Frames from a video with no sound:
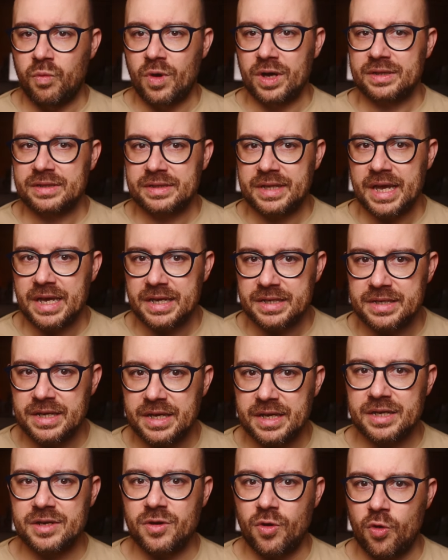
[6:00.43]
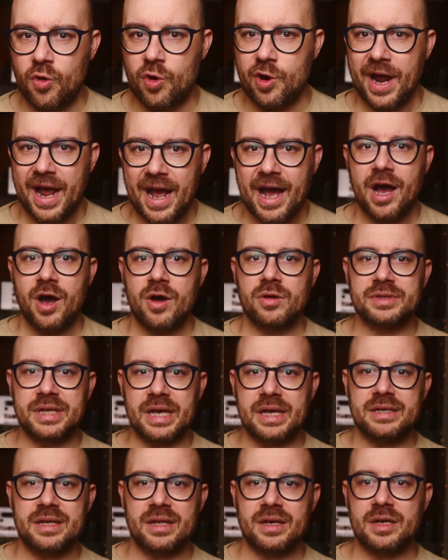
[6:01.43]
what they did or how
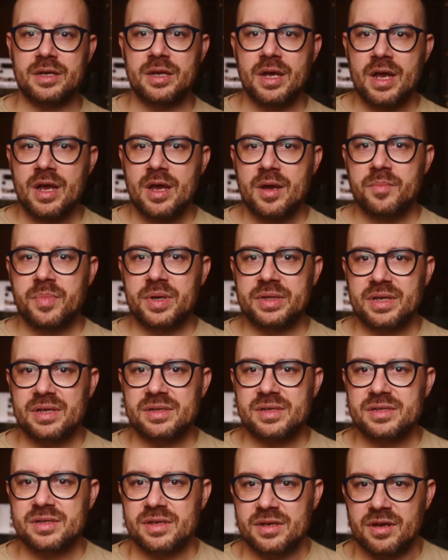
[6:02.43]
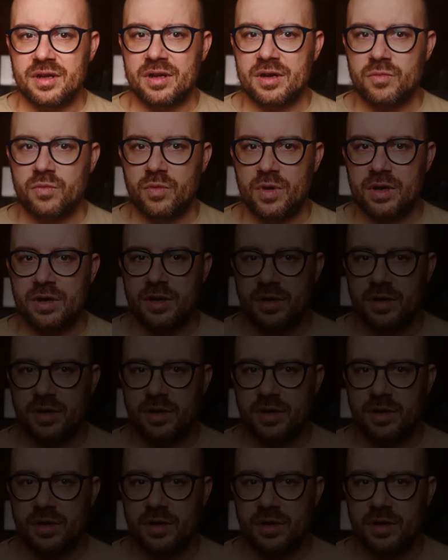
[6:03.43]
they did it, but this is another one